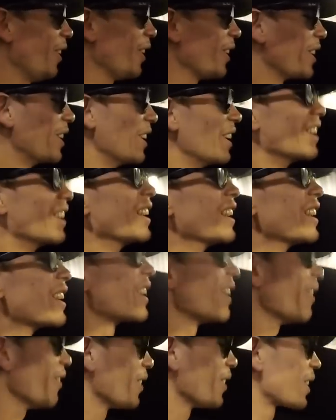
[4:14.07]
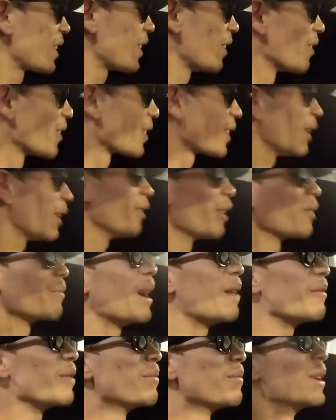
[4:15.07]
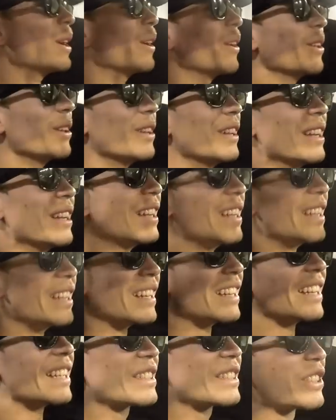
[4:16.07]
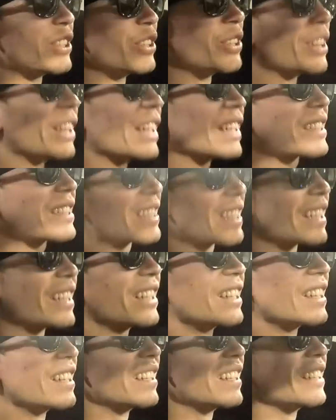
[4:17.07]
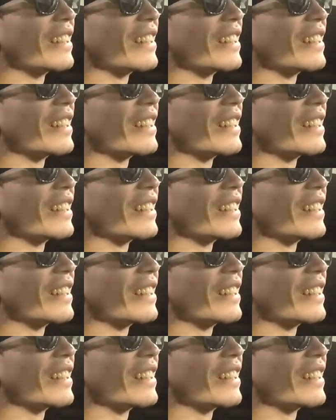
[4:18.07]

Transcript: Come on. Come on, come on, come on, Batmobile. Let's do this.